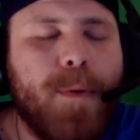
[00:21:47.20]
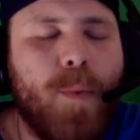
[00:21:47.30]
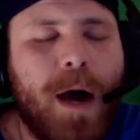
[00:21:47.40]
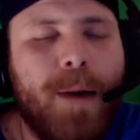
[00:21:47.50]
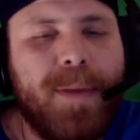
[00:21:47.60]

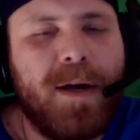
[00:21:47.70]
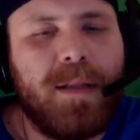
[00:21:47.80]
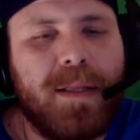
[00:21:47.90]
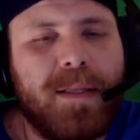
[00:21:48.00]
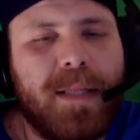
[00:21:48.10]

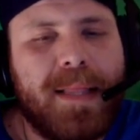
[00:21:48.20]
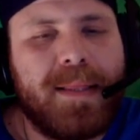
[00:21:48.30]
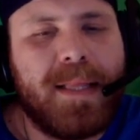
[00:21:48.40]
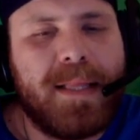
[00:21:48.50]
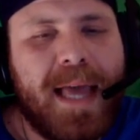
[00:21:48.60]

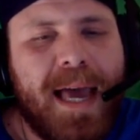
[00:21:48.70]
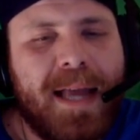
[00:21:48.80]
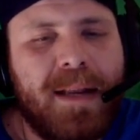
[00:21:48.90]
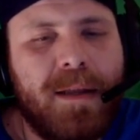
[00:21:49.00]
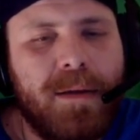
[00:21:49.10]

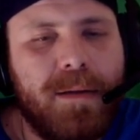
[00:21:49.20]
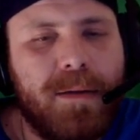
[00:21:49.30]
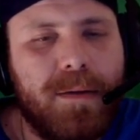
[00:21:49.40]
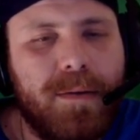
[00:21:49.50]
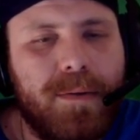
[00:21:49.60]

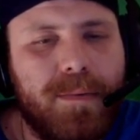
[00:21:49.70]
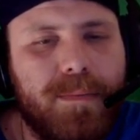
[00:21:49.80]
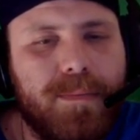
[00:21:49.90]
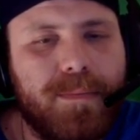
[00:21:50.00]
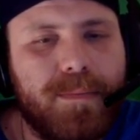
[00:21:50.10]

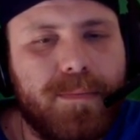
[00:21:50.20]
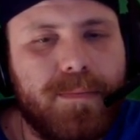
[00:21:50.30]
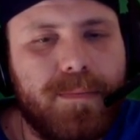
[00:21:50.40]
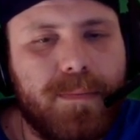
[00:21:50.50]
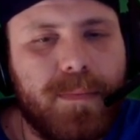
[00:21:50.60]

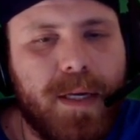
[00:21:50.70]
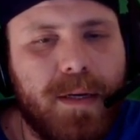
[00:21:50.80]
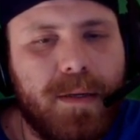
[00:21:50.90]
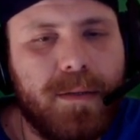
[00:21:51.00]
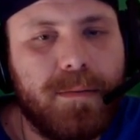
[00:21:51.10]

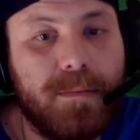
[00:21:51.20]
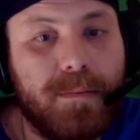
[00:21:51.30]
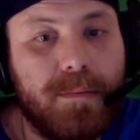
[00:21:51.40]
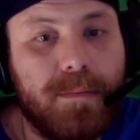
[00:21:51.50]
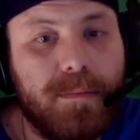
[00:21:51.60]

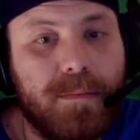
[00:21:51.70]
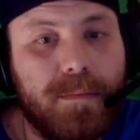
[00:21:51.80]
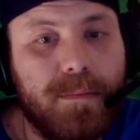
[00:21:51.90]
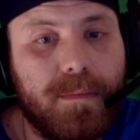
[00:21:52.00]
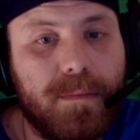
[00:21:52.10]

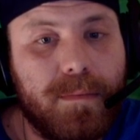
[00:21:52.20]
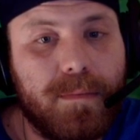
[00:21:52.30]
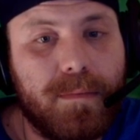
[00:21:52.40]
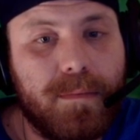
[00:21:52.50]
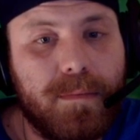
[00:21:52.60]

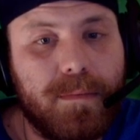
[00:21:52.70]
No words are spoken by the person on screen.